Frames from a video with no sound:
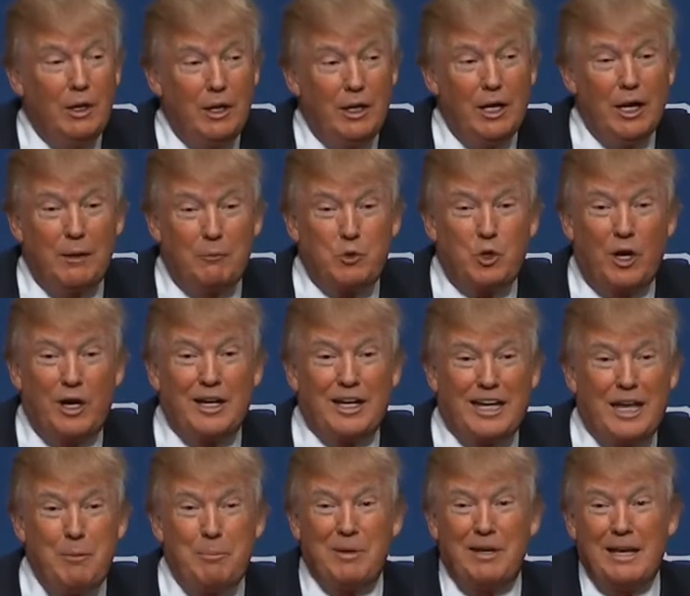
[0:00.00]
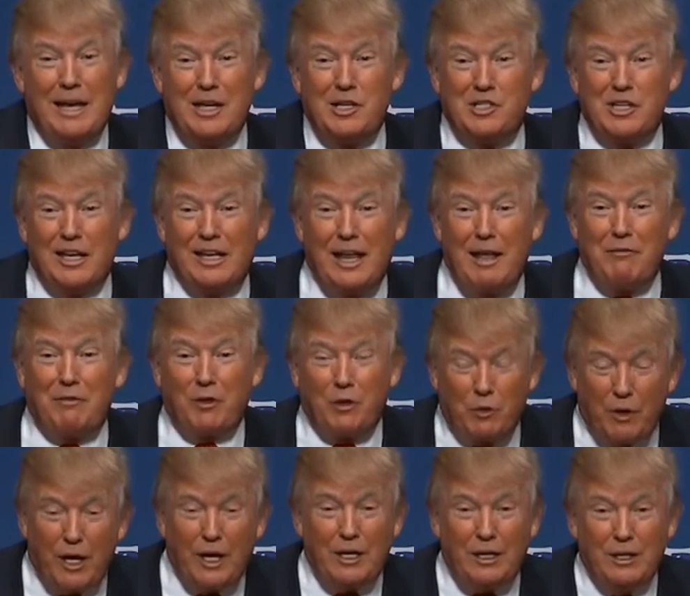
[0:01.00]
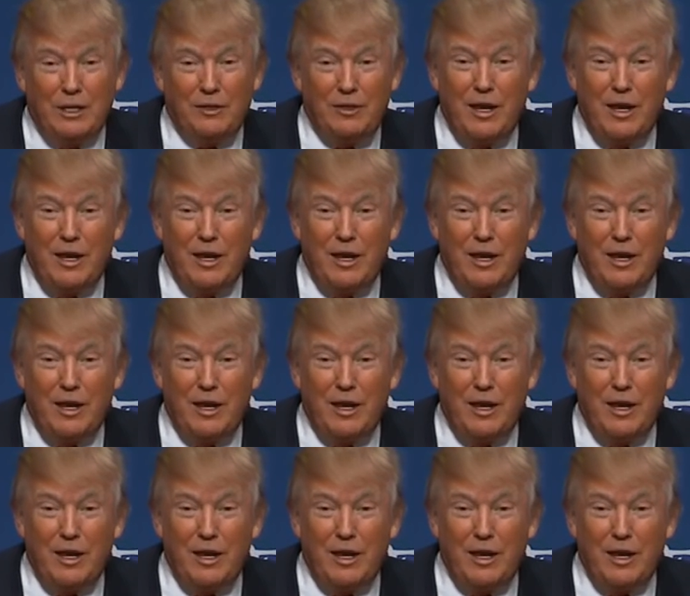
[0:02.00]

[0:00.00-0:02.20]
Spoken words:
You know, I'm trying to keep it nice and level, right?